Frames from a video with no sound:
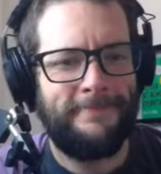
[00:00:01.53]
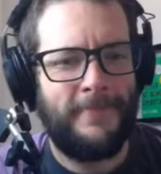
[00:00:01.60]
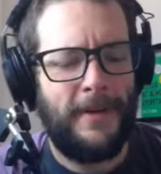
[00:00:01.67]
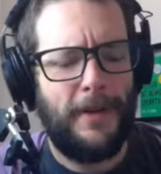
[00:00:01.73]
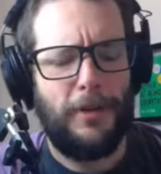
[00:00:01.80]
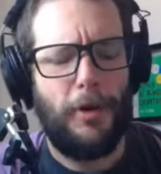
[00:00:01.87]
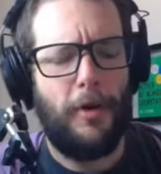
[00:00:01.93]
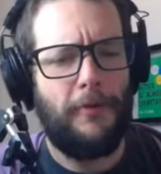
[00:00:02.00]

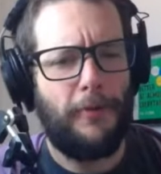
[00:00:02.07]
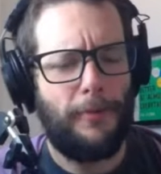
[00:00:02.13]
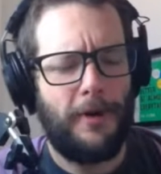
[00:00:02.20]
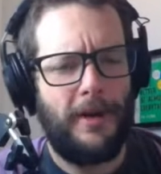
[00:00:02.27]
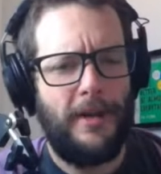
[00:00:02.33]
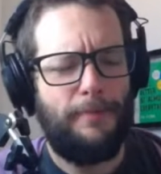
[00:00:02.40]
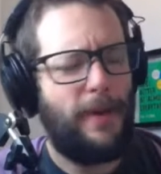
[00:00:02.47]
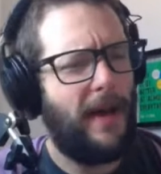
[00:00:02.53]
Hello,
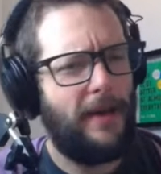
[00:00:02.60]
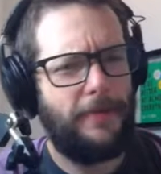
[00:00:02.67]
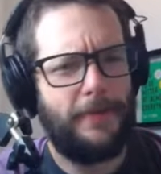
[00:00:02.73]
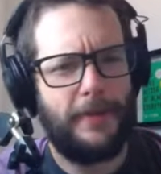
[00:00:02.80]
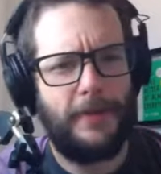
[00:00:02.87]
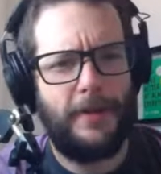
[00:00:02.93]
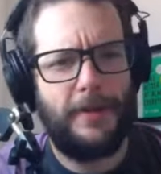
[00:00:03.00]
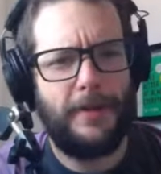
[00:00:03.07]
everybody. Pat
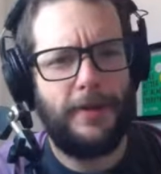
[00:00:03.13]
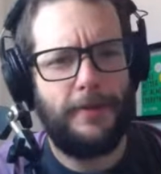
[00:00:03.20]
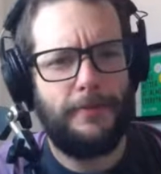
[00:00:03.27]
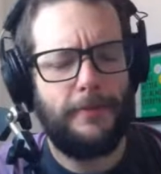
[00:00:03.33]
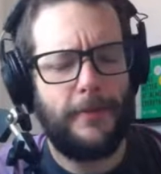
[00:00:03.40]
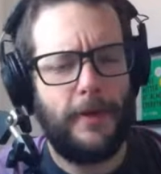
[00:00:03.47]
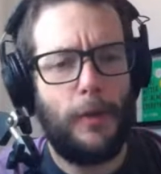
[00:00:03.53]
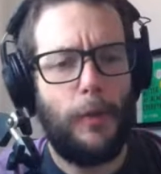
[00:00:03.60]
Flynn here,
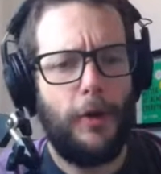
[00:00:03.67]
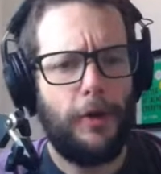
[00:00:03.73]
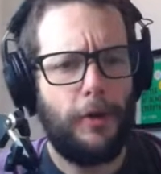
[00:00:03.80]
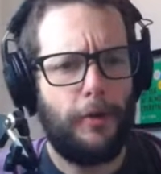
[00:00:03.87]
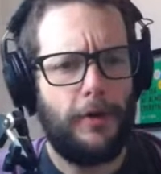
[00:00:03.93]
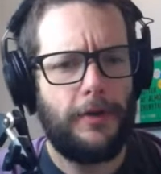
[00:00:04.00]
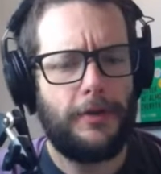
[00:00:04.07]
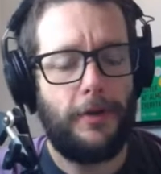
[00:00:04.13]
and we are
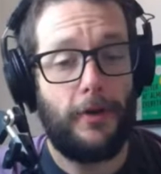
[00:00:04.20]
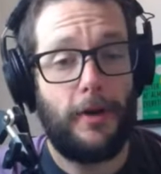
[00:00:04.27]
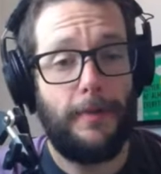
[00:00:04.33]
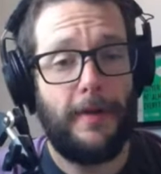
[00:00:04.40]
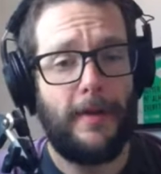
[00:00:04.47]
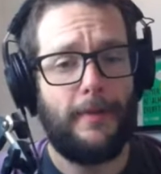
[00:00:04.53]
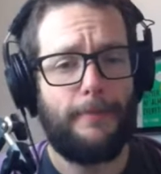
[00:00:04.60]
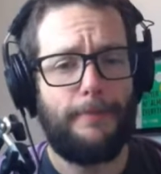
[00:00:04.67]
going to talk
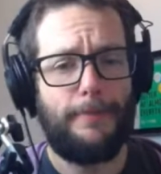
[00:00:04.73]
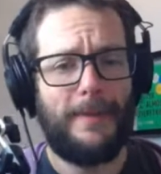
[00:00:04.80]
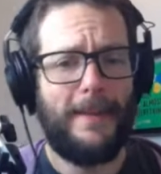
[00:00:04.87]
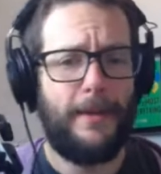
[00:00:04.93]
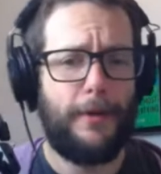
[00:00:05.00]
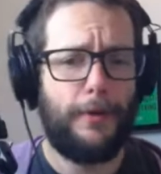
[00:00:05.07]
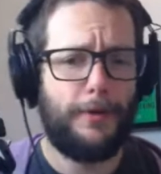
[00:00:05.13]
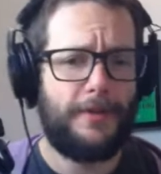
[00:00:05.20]
about
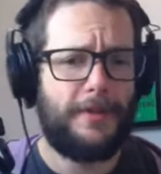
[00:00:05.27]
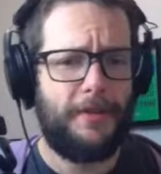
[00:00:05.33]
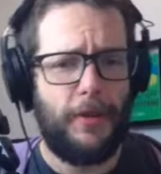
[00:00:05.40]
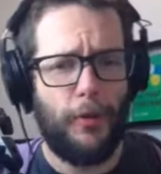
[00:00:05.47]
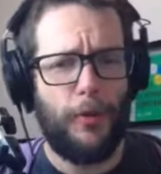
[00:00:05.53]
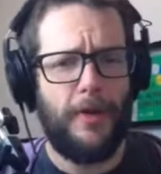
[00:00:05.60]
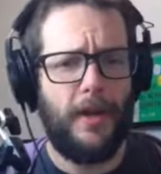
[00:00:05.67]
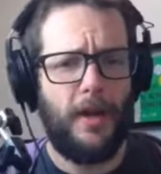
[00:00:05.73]
Plato's
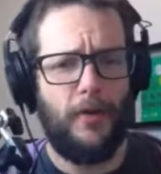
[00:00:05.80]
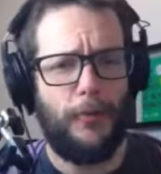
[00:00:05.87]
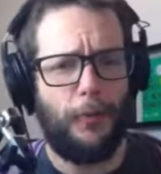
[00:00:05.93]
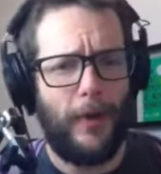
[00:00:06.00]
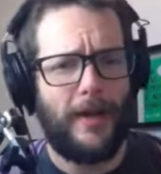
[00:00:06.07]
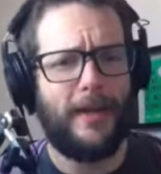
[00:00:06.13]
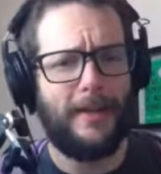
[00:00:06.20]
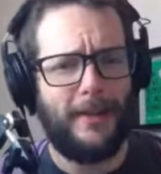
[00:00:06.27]
theory of
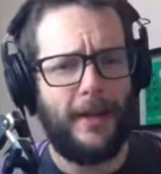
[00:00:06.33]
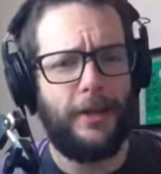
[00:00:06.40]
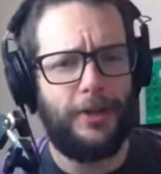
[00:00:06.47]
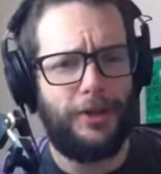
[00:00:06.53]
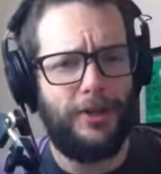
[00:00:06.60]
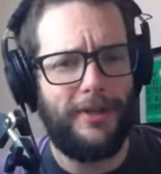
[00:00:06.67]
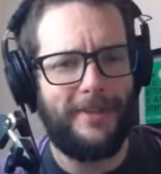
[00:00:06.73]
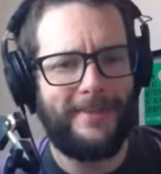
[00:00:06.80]

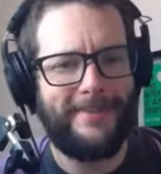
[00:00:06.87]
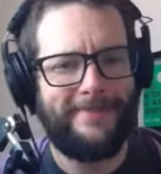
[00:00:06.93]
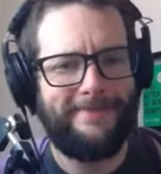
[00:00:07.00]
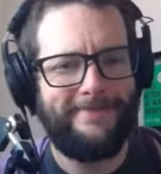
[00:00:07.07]
recollection.